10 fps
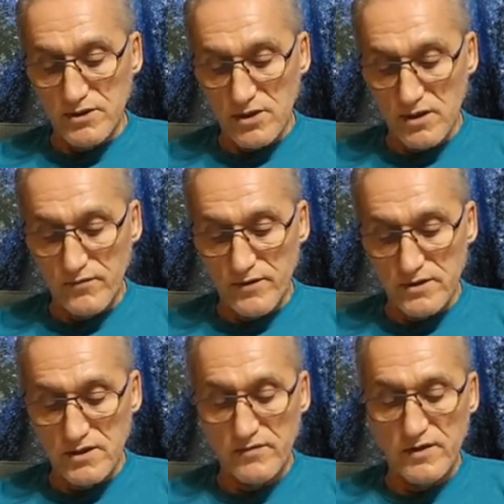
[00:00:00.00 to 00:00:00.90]
You knew
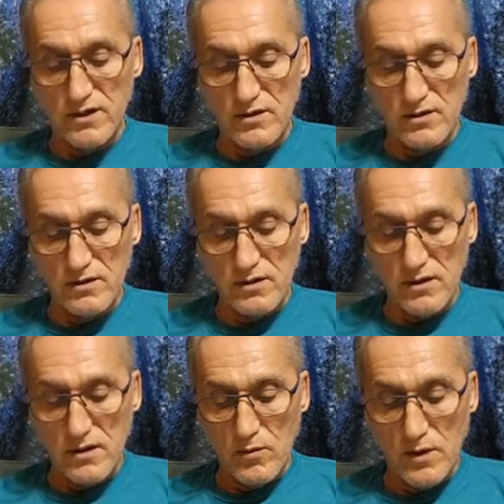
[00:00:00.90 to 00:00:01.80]
this at the
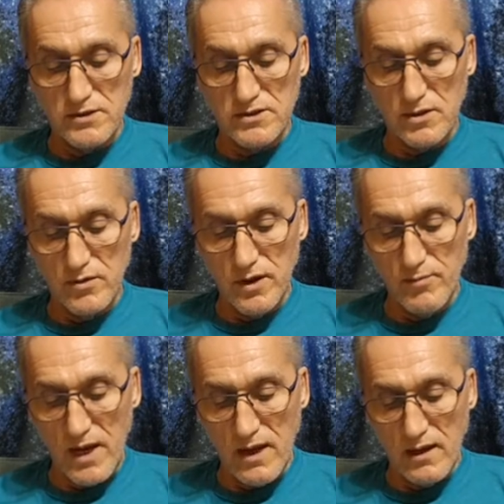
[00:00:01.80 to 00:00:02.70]
time it was built,
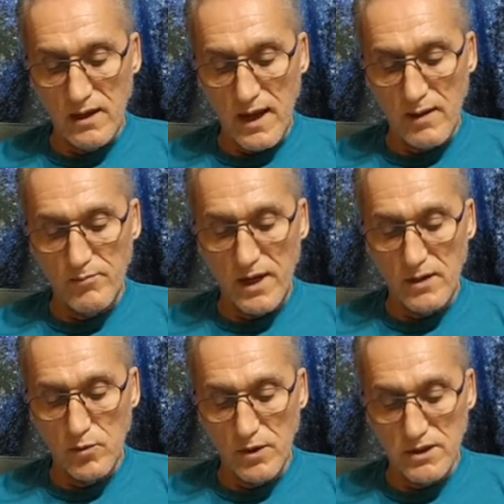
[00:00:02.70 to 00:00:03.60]
and
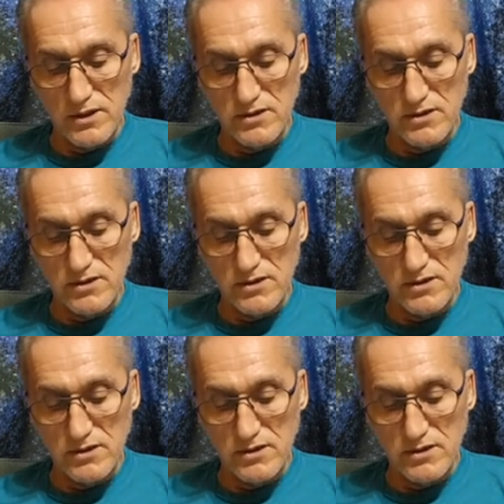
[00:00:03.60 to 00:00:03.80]
certain